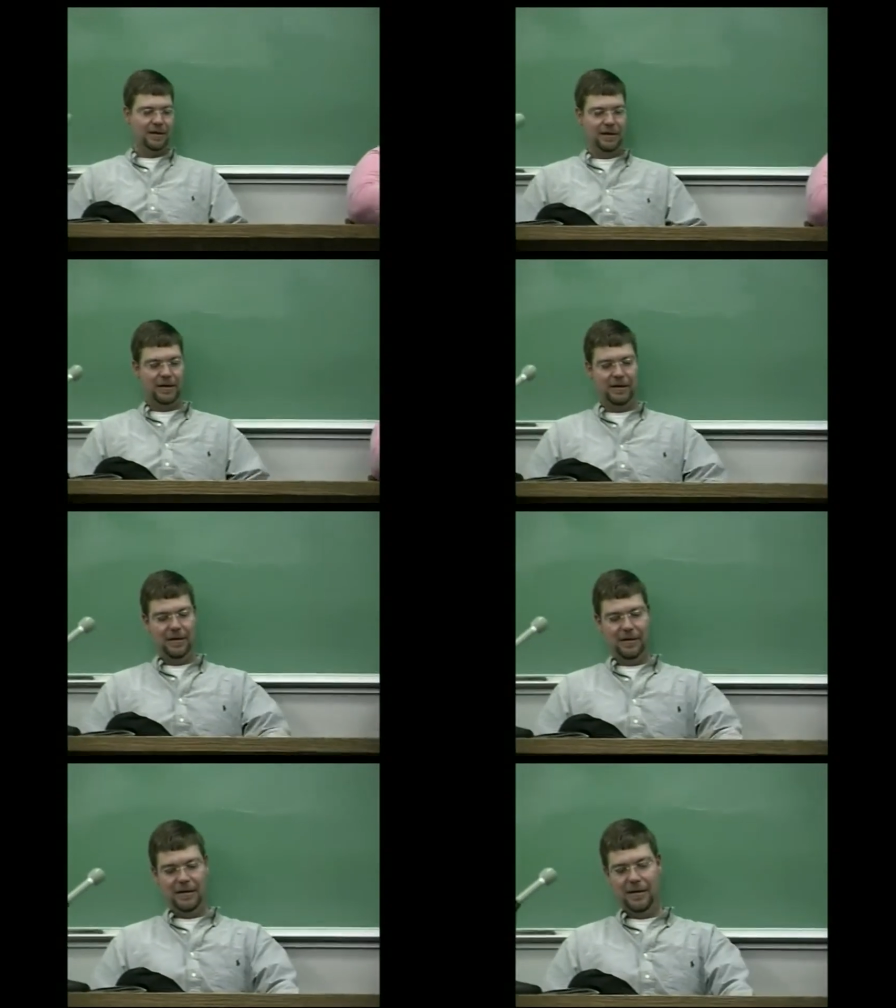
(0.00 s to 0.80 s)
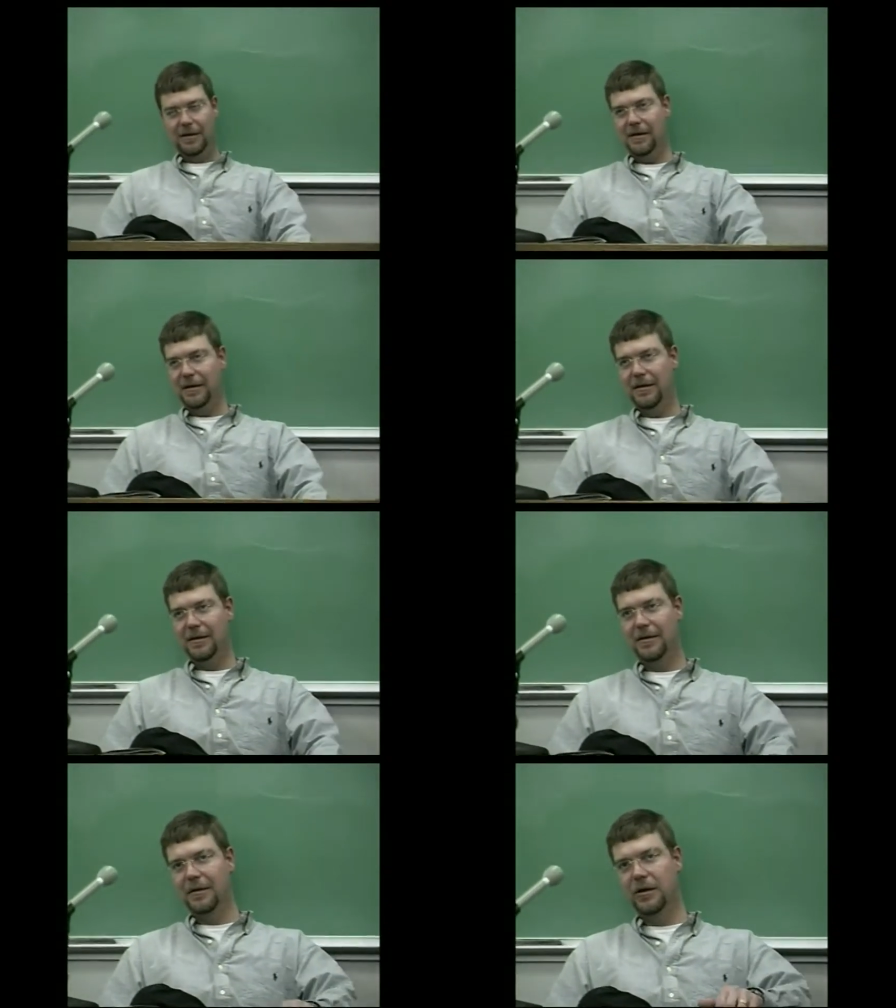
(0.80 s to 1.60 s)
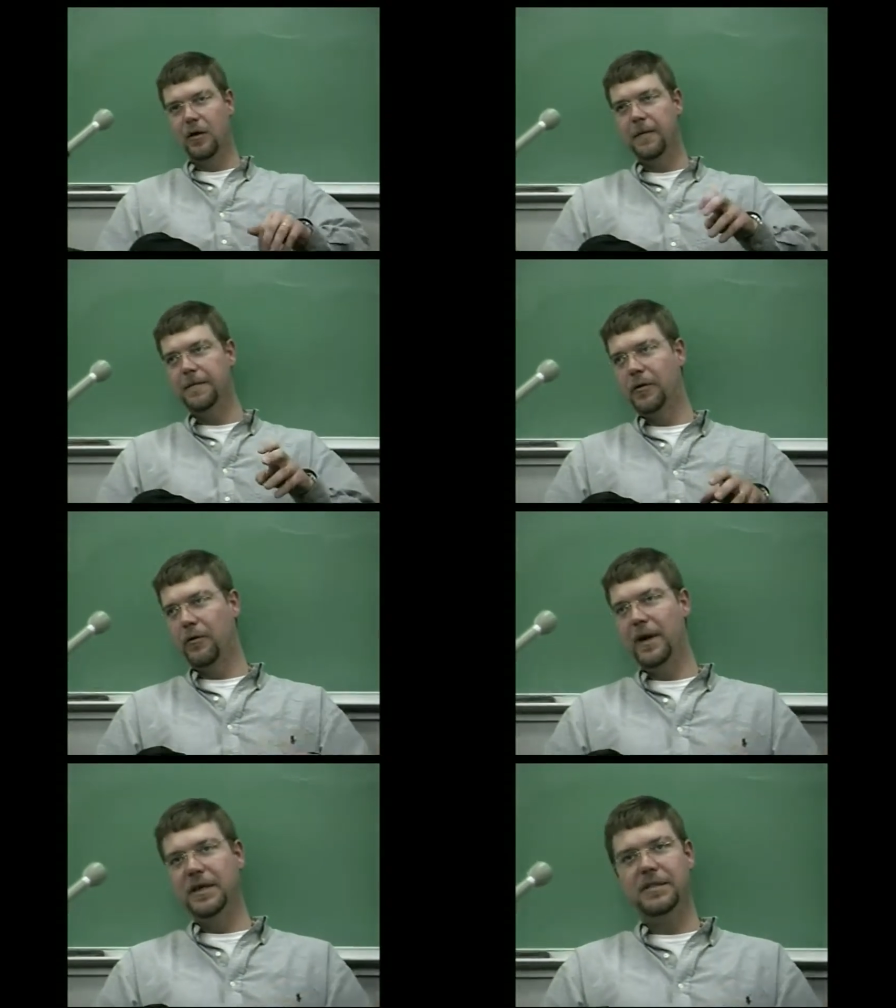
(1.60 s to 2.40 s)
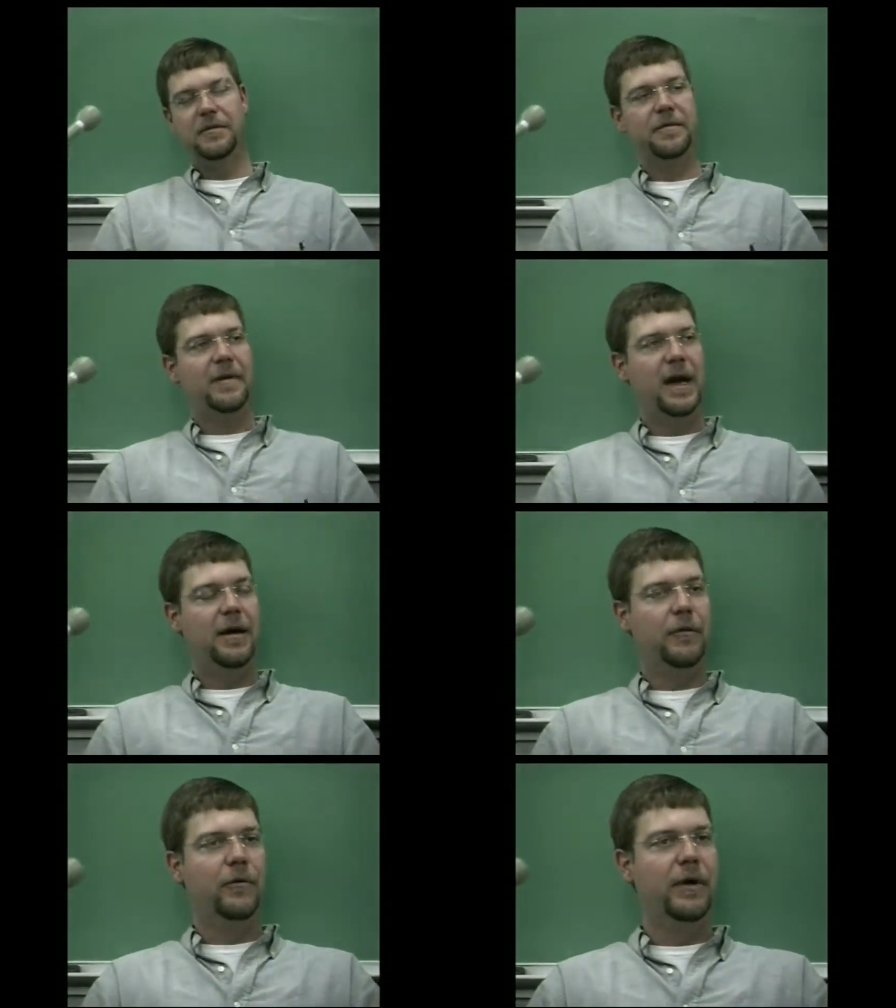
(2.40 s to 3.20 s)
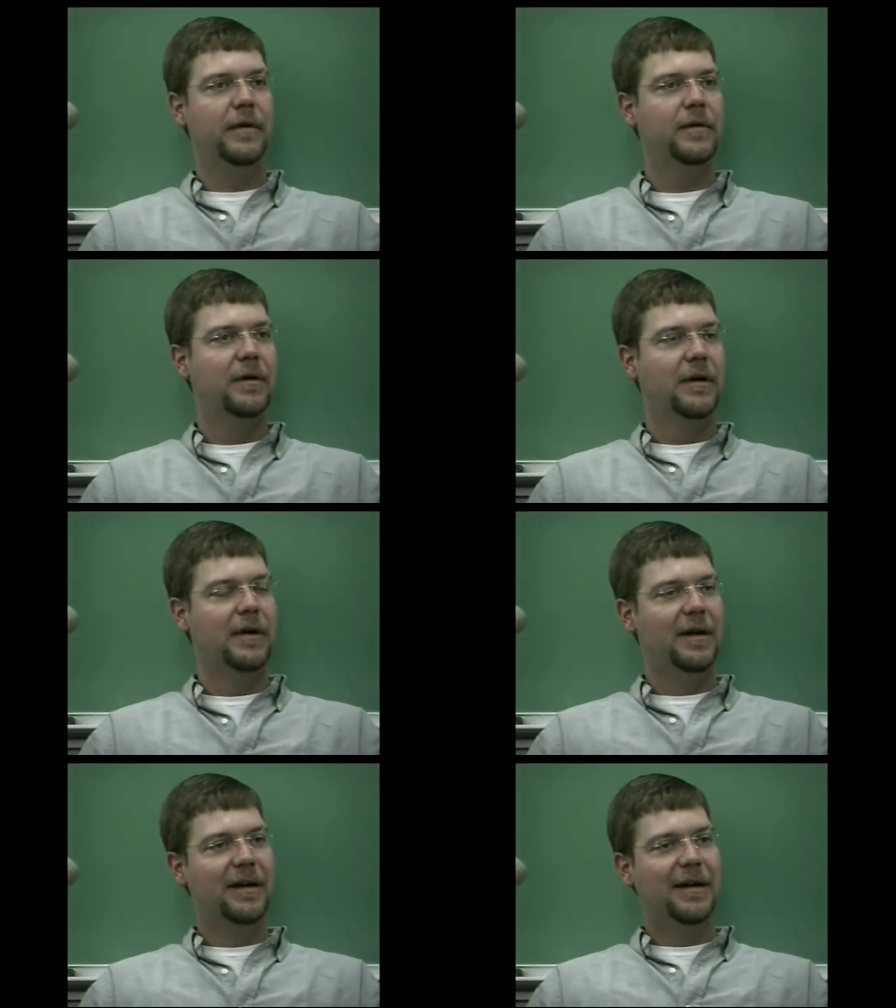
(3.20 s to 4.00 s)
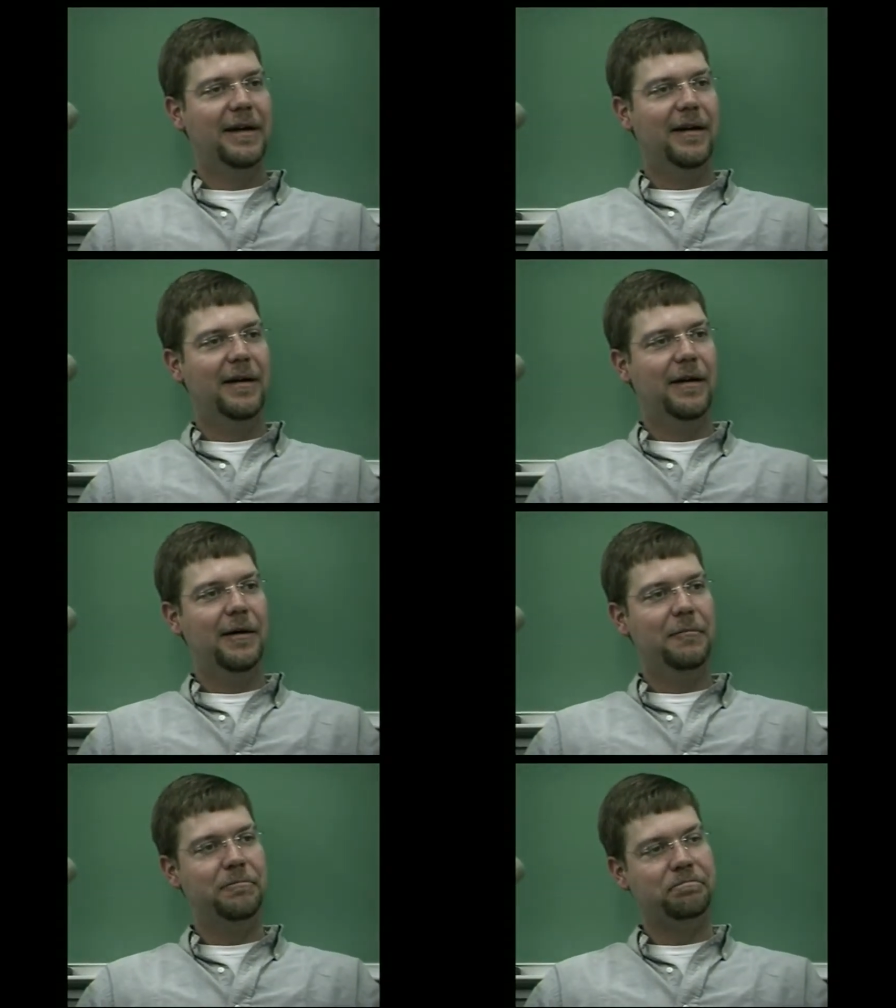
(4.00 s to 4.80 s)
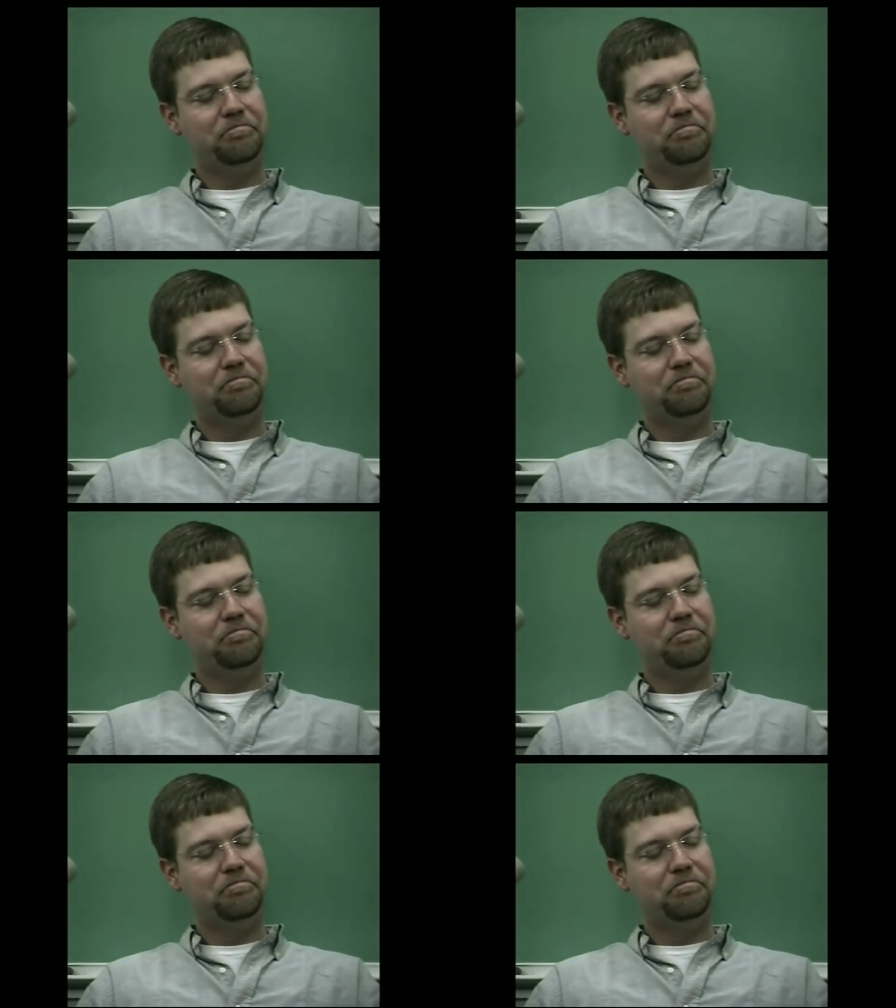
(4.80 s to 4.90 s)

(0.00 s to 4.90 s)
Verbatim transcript: uh, Uh, golf craze or fad or whatever, um,